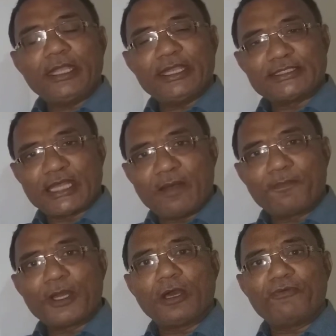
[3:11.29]

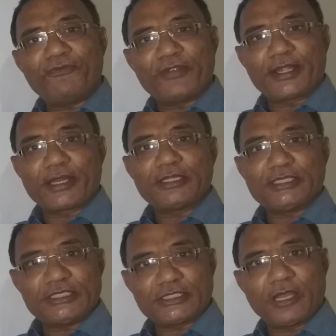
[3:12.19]
example of federal
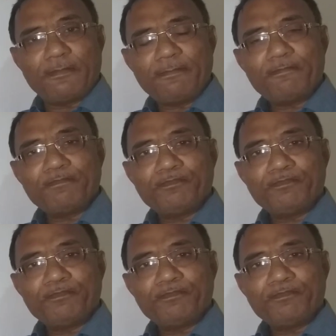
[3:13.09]
system,